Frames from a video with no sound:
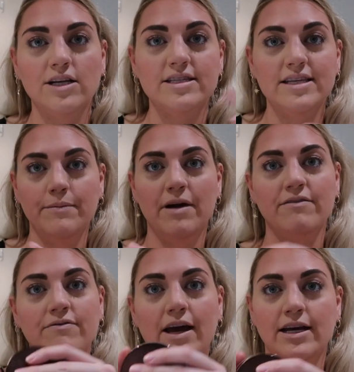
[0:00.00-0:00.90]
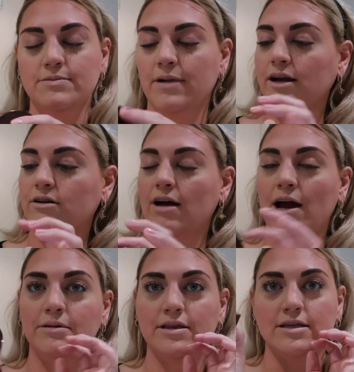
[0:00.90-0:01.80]
set my face, my under
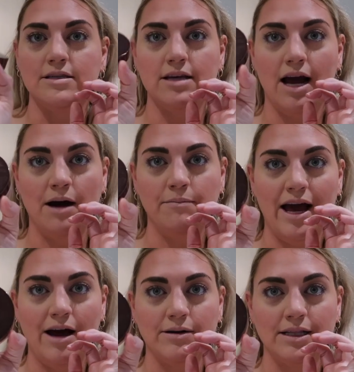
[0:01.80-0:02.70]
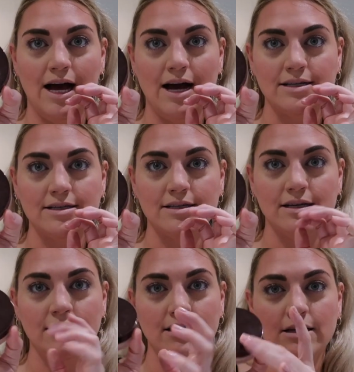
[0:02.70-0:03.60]
eye with this Hourglass
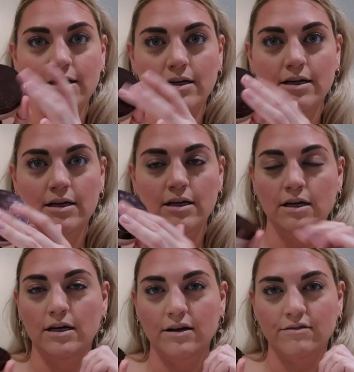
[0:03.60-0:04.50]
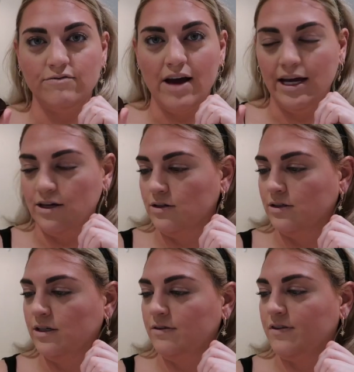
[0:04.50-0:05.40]

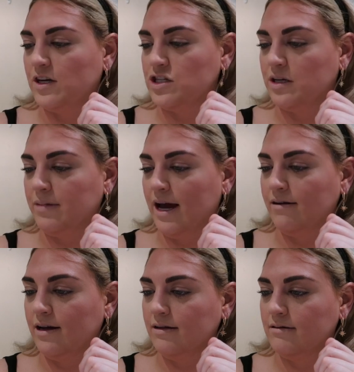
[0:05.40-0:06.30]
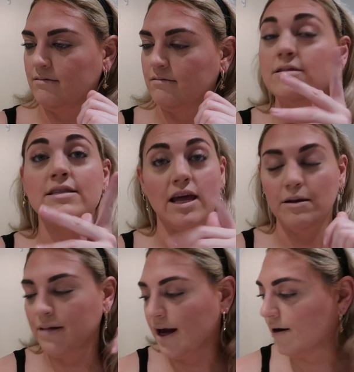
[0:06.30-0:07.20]
Veil finishing powder,
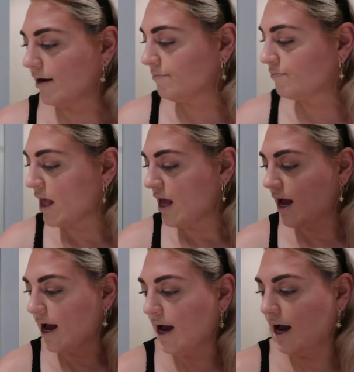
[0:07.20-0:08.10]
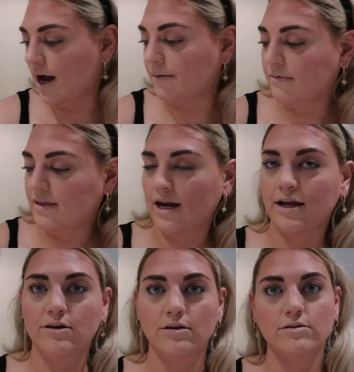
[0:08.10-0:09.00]
setting powder. Then
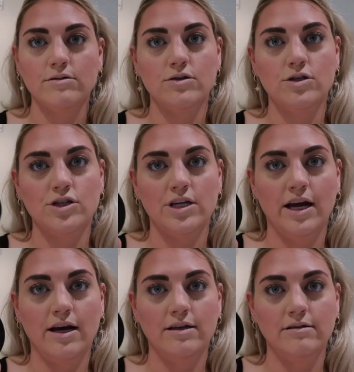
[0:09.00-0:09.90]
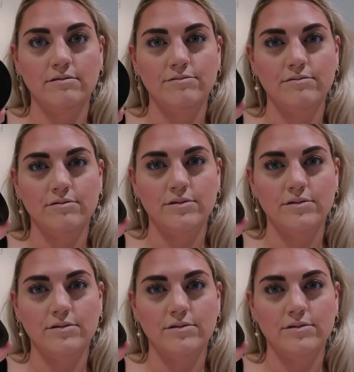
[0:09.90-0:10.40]
I used Chanel,